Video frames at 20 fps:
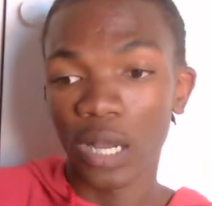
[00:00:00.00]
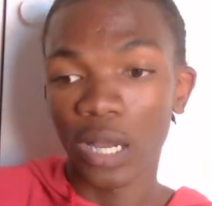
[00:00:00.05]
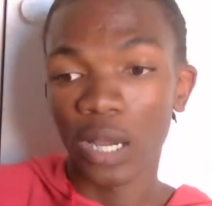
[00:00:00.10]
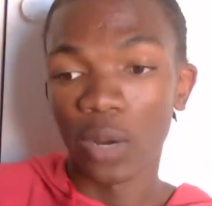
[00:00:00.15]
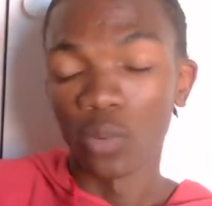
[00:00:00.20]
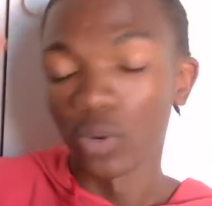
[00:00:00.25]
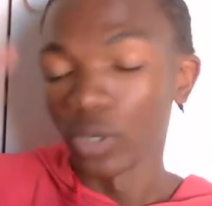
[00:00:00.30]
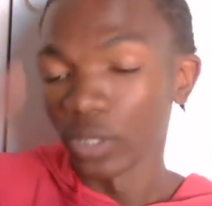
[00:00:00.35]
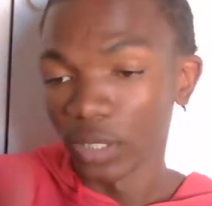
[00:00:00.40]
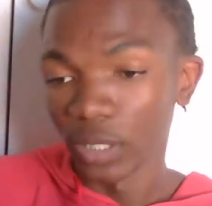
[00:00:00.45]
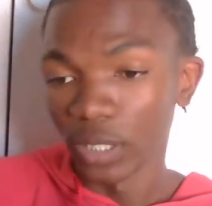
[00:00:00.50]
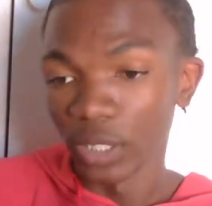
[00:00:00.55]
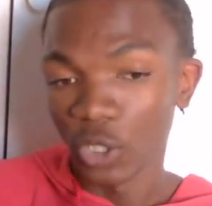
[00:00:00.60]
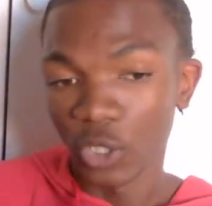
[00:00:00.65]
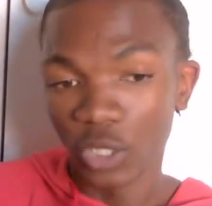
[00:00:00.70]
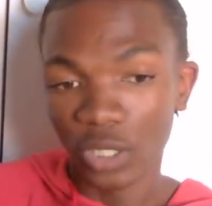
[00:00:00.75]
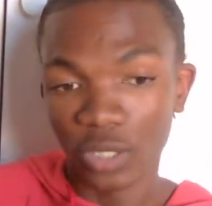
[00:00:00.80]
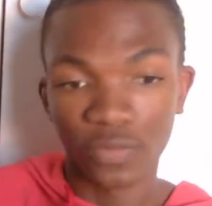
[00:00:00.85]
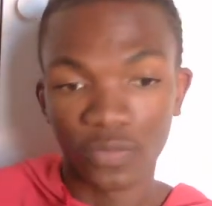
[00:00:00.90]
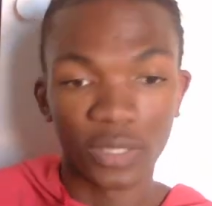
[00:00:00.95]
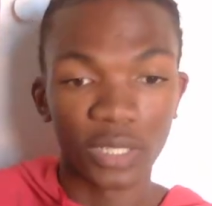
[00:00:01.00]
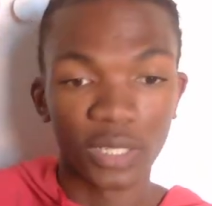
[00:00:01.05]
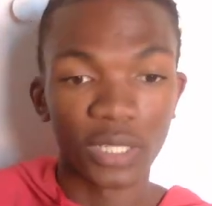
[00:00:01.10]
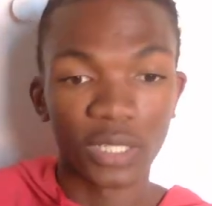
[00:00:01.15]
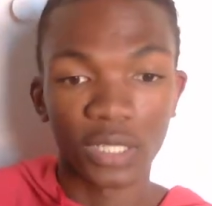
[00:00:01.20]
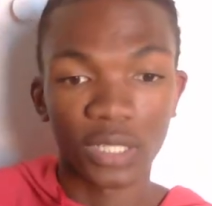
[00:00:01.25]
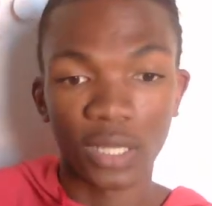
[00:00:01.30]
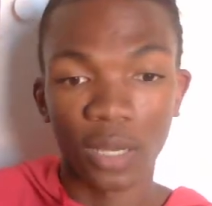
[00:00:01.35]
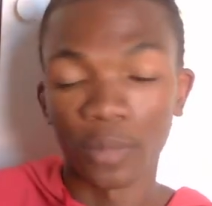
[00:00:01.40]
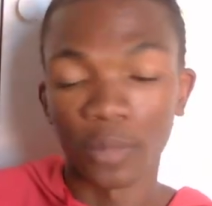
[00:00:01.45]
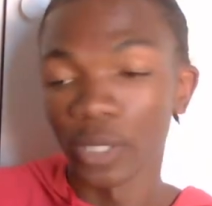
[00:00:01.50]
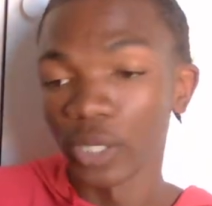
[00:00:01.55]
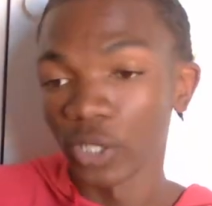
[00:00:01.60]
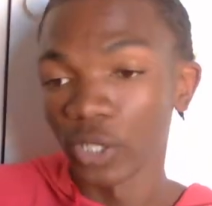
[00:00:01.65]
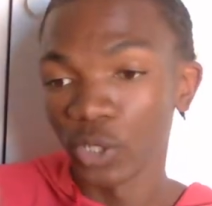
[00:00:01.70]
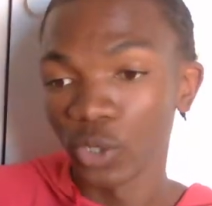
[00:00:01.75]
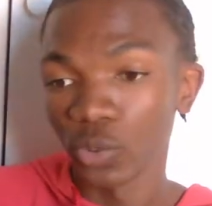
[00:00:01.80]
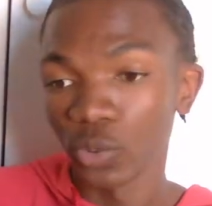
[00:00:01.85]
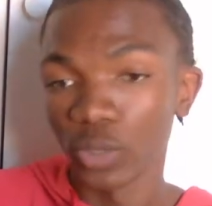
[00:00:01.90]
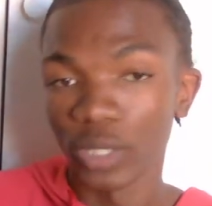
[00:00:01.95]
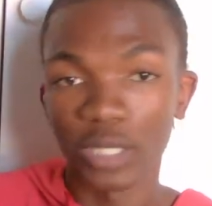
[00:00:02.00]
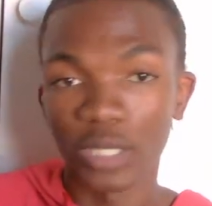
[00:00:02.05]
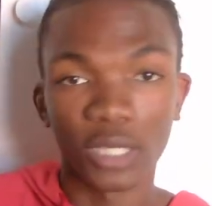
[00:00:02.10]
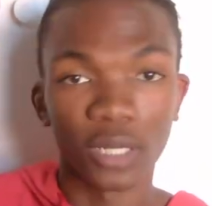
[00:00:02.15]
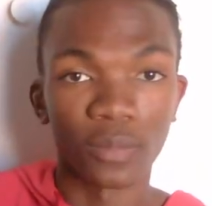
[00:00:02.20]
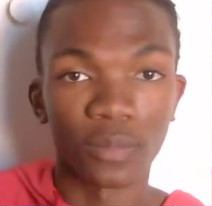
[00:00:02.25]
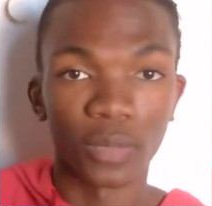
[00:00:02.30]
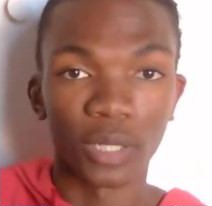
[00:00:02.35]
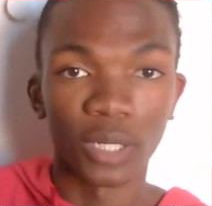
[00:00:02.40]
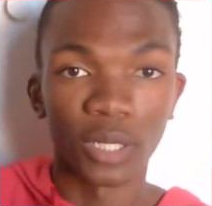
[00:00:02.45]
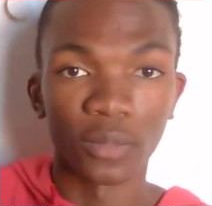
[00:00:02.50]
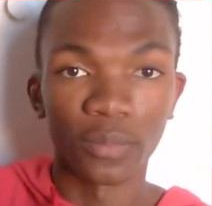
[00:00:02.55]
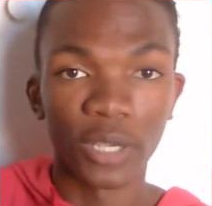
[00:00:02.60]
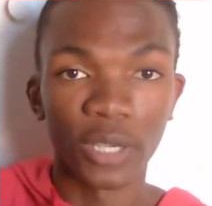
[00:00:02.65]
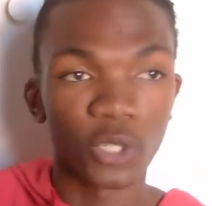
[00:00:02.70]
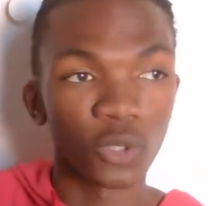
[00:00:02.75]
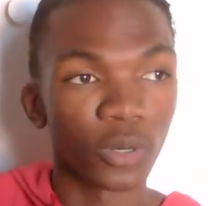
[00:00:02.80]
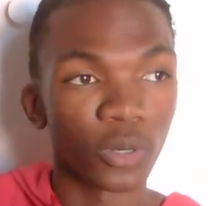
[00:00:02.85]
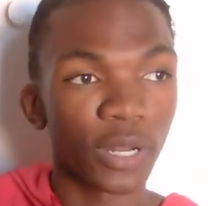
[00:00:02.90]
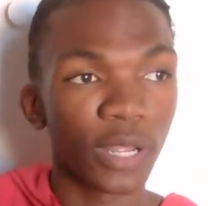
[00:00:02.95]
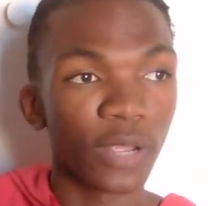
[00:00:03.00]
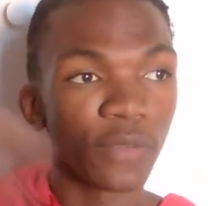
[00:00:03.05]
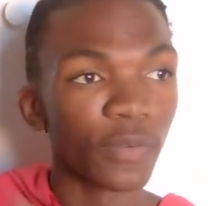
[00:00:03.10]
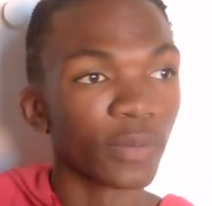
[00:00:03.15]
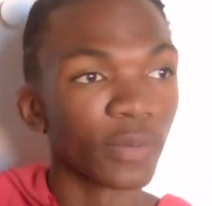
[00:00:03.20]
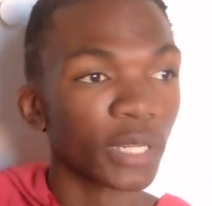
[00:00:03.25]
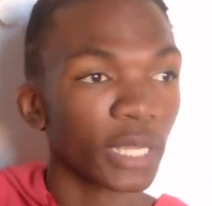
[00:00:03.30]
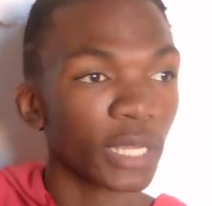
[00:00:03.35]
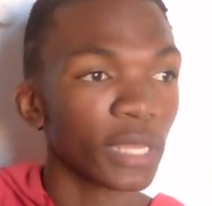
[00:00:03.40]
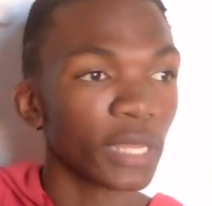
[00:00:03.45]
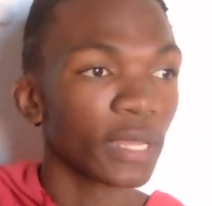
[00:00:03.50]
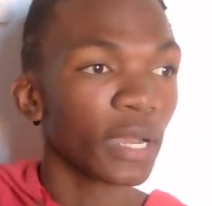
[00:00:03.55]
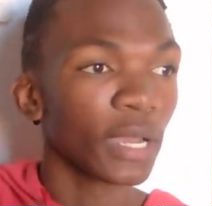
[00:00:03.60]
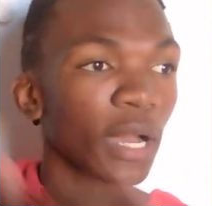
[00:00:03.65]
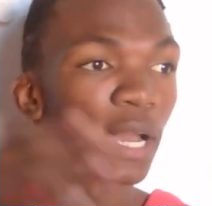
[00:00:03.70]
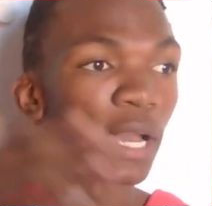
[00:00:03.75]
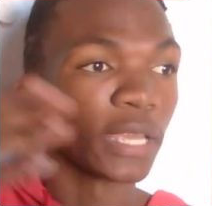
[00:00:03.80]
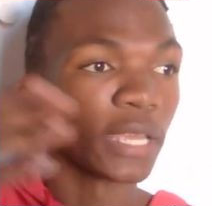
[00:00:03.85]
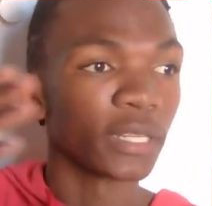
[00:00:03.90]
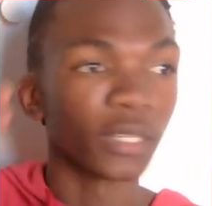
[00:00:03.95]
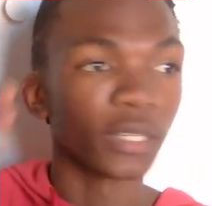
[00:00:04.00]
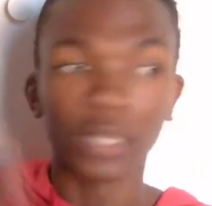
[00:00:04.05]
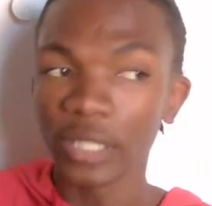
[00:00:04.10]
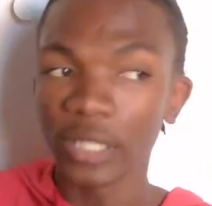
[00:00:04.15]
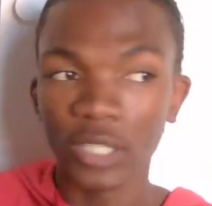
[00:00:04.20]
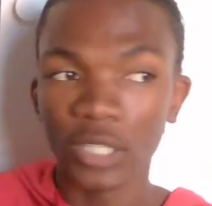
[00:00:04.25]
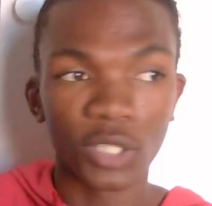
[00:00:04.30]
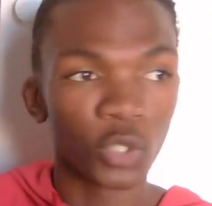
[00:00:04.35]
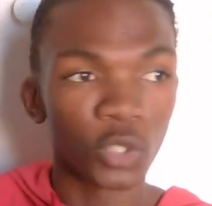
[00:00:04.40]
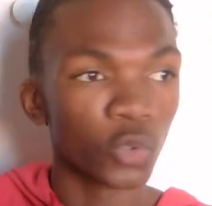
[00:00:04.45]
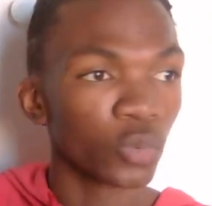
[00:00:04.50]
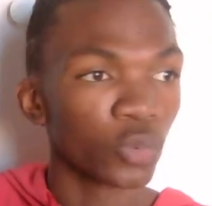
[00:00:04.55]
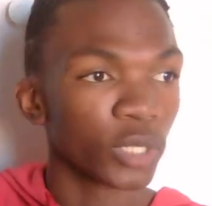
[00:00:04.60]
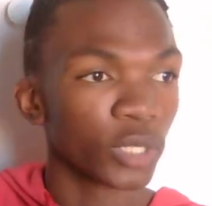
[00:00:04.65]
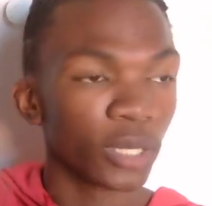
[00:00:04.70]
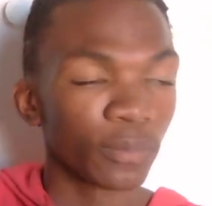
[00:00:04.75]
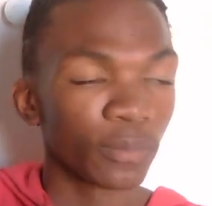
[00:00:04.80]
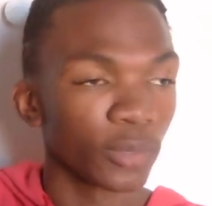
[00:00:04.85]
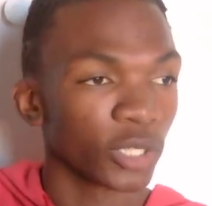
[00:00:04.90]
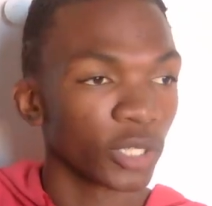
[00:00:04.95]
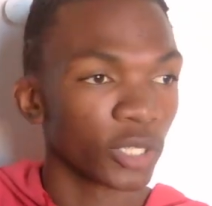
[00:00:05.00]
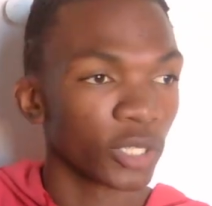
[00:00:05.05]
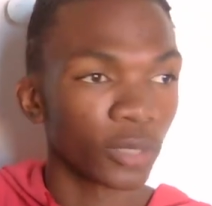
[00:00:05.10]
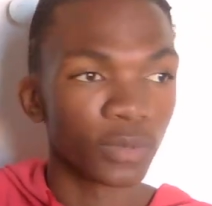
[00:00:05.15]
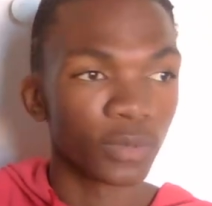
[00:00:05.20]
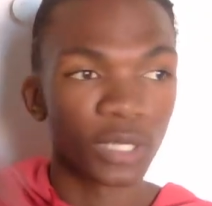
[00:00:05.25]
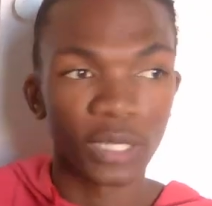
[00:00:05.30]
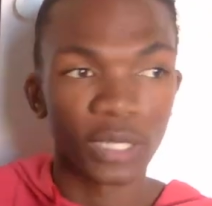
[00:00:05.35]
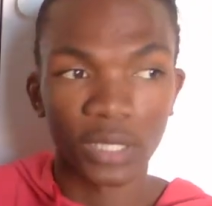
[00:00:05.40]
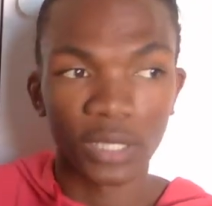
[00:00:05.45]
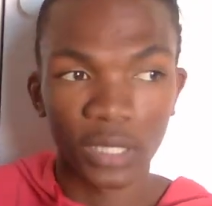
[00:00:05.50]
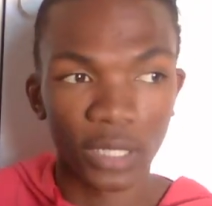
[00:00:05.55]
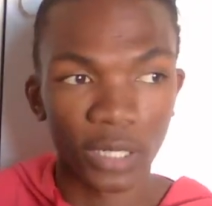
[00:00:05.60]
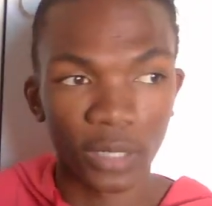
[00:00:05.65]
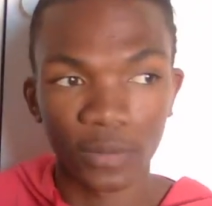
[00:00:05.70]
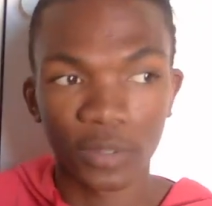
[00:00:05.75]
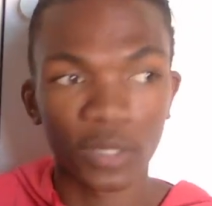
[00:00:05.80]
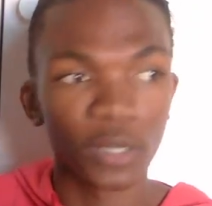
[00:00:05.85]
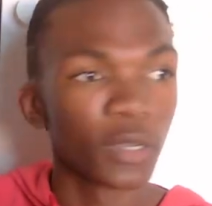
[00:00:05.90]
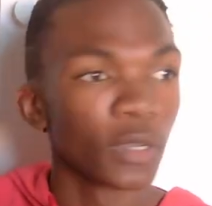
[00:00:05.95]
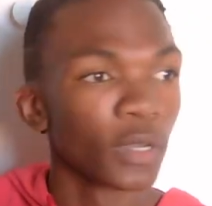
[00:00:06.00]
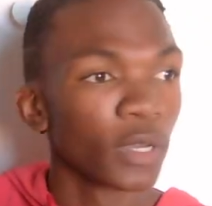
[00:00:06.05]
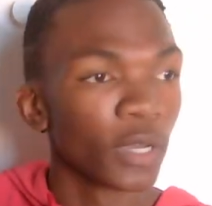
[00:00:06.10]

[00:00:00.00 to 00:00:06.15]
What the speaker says: I want to achieve this, I'm gonna do this, and I'm gonna make sure that every day I at least do 10 push-ups, 10 sit-ups.